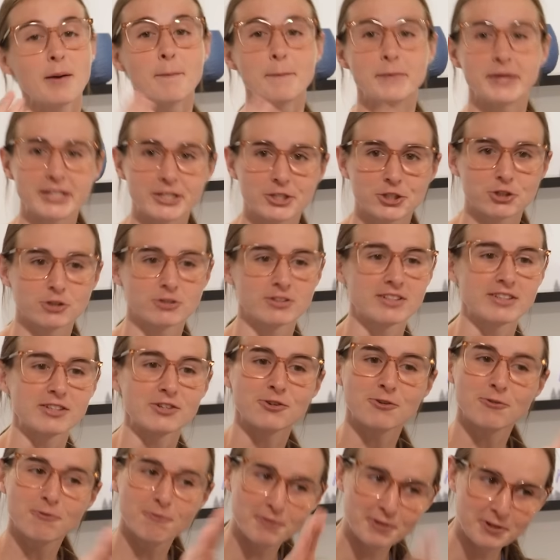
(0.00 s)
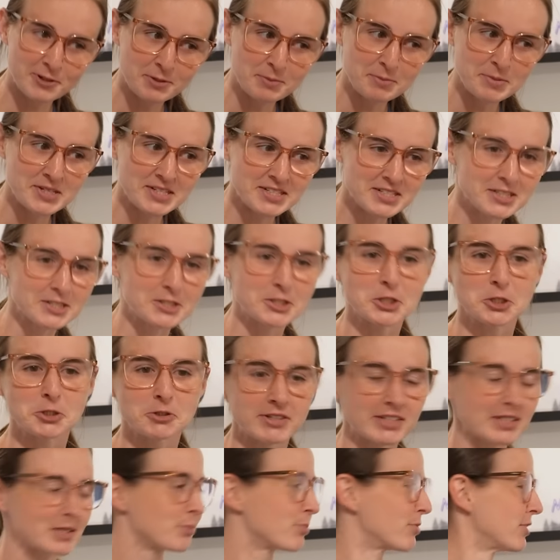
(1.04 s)
make sure that there's filament in the
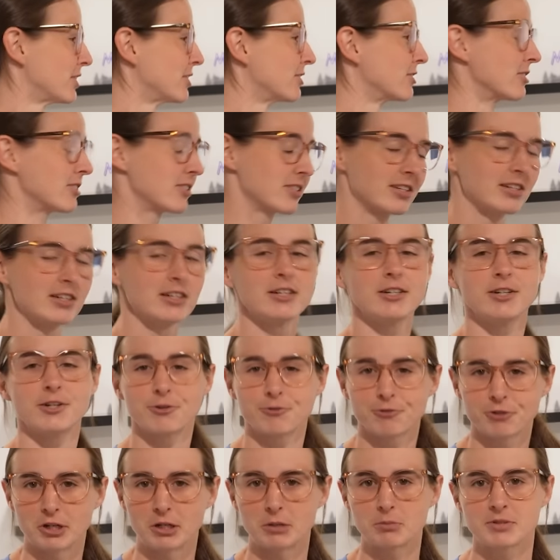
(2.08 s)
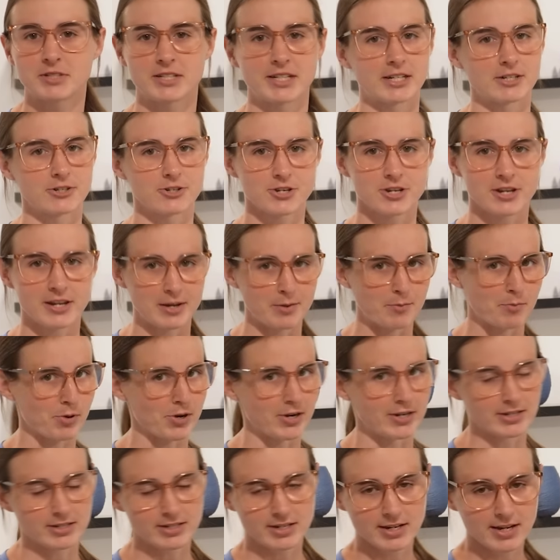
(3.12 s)
correct printers, run upstairs, hit
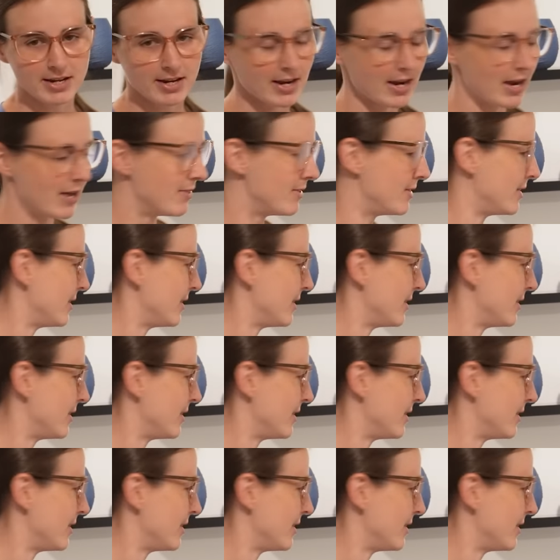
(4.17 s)
print, and